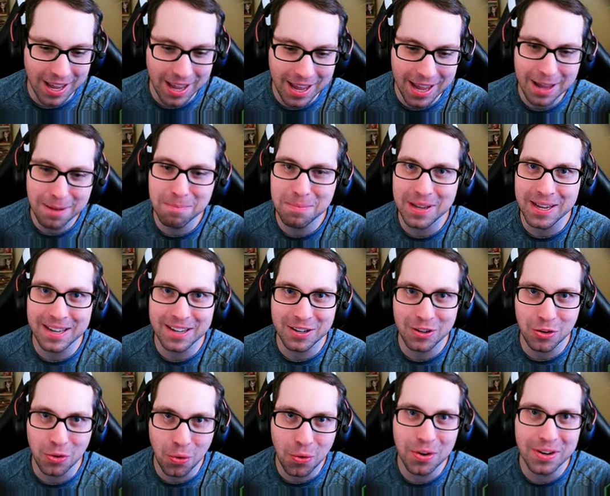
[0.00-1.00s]
ambient
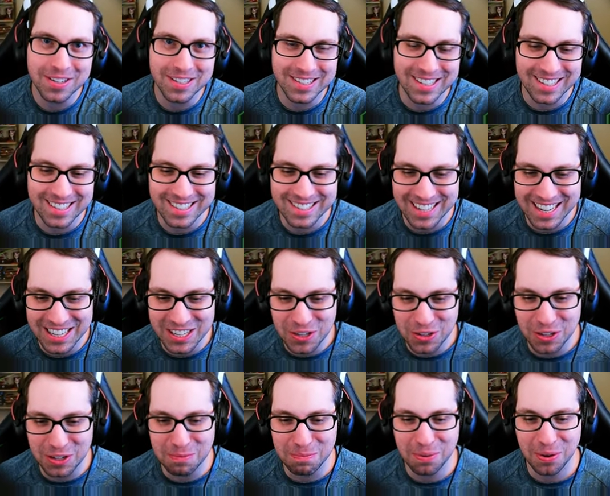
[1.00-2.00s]
noises that
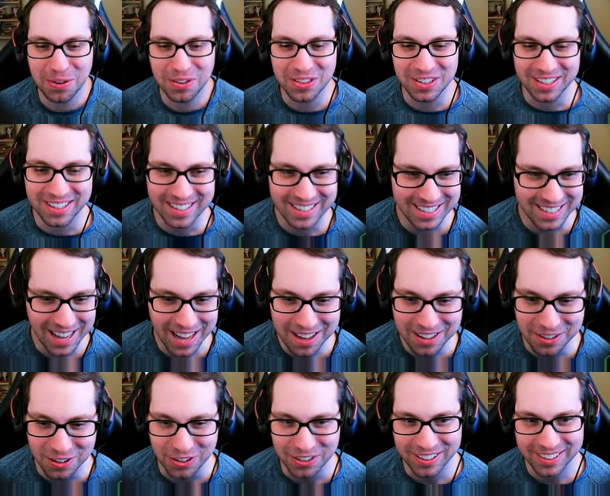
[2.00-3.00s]
you could put in the
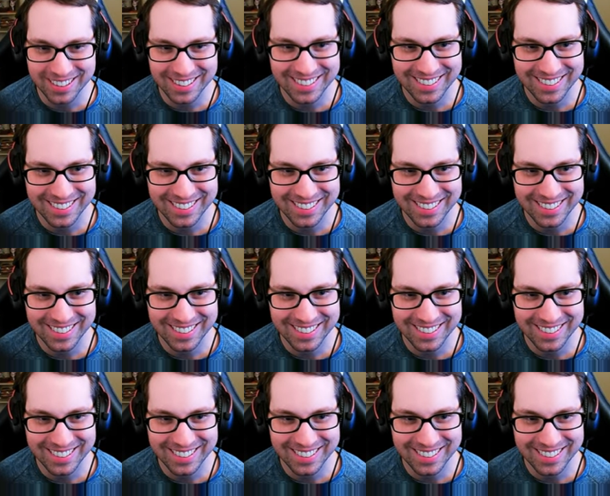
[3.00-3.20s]
designer.